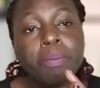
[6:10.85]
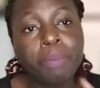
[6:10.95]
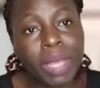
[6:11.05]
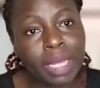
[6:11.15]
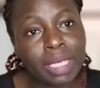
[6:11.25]

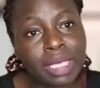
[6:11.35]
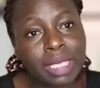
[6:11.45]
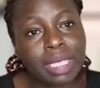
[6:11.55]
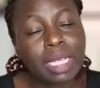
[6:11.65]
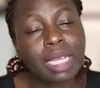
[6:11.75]

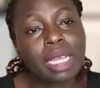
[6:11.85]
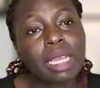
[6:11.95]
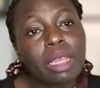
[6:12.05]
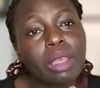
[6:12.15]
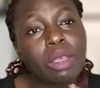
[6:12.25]
Bills,
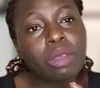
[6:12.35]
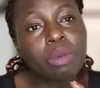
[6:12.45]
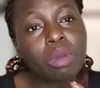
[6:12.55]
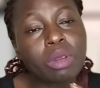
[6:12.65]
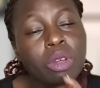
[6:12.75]

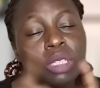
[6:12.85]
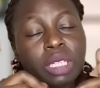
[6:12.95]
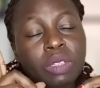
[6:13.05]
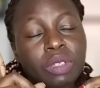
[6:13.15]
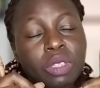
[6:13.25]

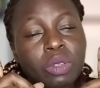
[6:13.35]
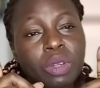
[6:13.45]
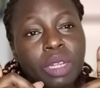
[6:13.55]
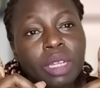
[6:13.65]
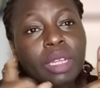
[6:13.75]

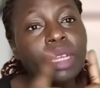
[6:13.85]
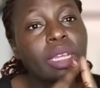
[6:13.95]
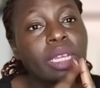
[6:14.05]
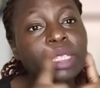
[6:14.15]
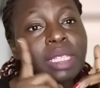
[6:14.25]

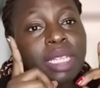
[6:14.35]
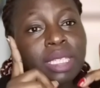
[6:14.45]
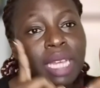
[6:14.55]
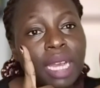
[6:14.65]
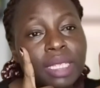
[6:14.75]
is in the
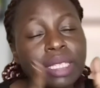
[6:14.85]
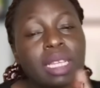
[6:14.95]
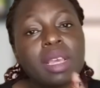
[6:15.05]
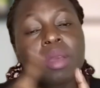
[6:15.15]
tax.